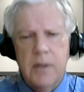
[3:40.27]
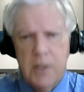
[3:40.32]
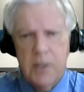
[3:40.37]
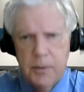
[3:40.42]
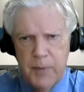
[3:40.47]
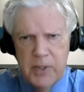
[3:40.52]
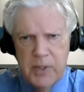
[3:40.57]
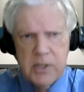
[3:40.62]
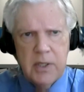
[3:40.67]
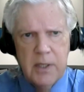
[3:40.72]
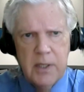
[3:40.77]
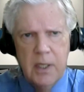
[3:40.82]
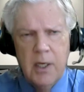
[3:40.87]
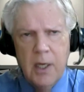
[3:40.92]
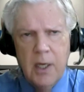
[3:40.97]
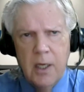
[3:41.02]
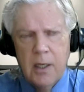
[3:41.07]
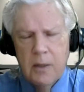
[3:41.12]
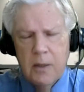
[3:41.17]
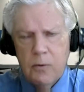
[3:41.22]
Especially,
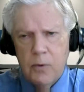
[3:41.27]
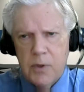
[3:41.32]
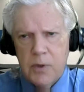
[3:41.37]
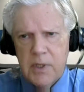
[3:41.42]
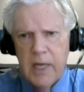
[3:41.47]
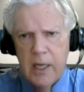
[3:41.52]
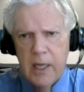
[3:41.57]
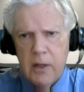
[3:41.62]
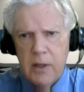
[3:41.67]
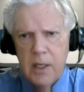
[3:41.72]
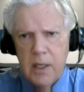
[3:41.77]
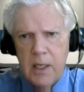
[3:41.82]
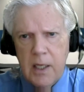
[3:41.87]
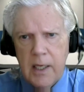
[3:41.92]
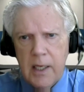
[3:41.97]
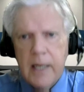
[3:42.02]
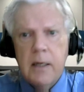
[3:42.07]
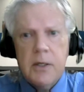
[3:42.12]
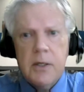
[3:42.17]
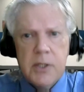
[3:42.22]
we'll take
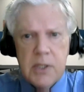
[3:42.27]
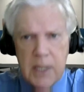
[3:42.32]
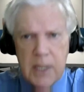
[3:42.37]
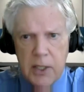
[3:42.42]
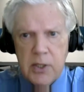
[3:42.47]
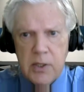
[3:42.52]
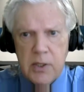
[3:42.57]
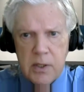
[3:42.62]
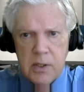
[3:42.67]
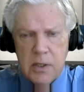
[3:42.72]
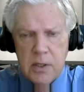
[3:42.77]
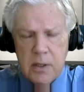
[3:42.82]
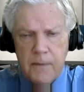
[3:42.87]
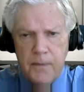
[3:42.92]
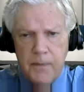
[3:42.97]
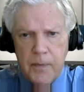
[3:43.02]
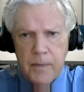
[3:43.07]
the English teachers